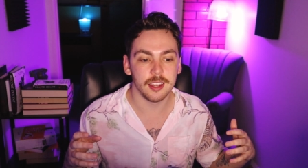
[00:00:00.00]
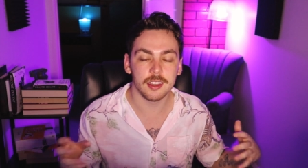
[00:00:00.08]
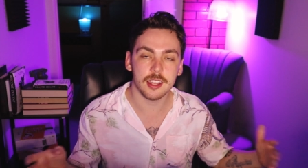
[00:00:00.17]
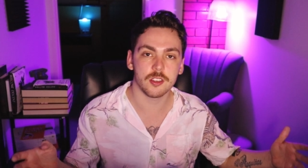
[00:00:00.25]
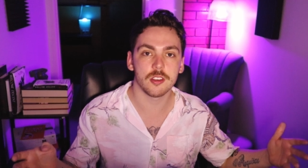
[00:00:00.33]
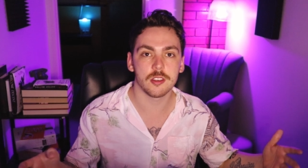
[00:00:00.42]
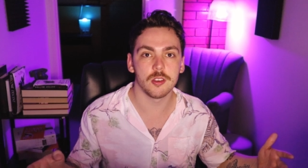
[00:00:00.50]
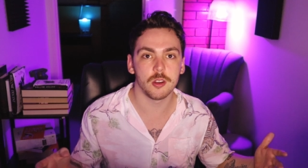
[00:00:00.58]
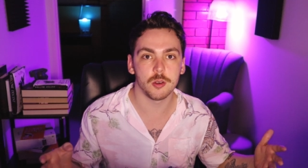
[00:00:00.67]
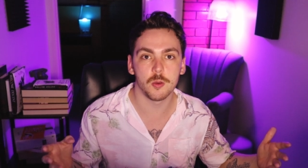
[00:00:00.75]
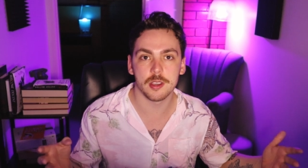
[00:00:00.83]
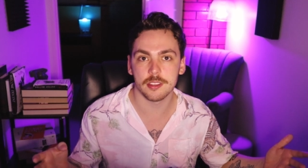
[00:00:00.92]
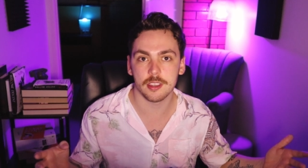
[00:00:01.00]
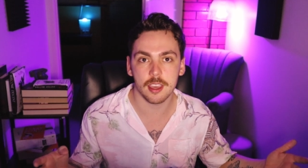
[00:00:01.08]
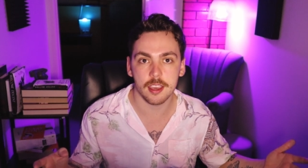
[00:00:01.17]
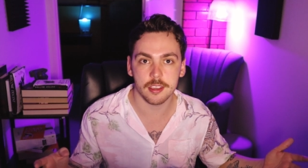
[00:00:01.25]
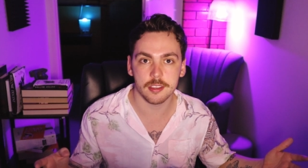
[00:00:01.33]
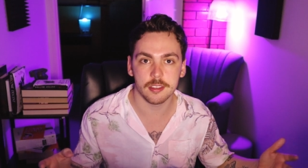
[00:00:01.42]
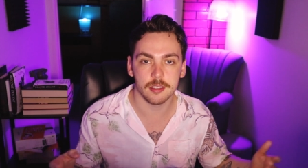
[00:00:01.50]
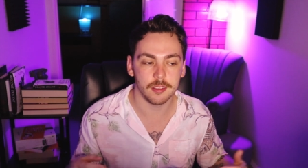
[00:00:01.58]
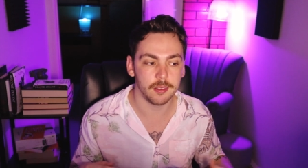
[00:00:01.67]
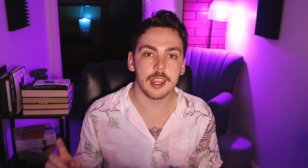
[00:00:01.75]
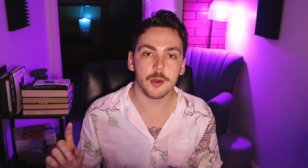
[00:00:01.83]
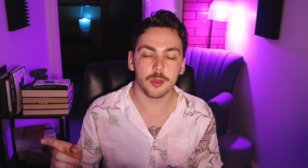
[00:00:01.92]
and that's just not always the case.
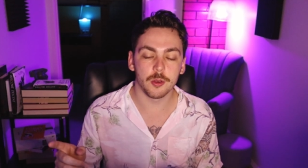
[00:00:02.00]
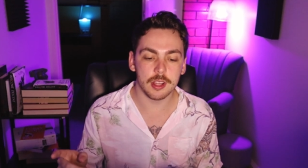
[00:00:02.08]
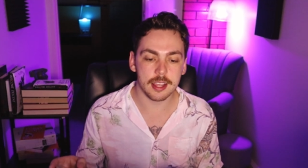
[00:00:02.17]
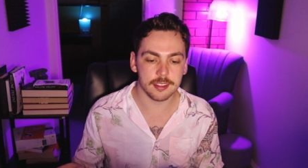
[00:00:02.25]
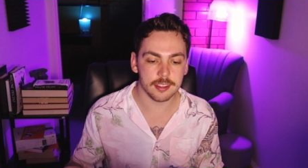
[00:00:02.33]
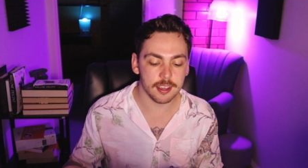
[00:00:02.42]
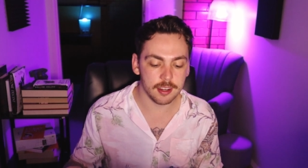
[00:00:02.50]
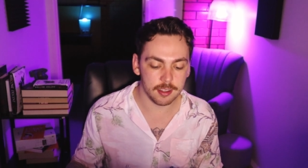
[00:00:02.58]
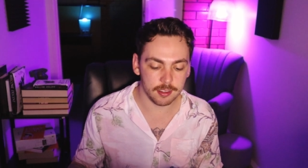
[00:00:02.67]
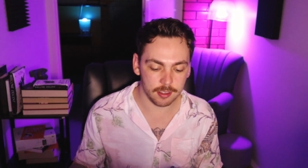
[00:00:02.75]
Now, with all that said,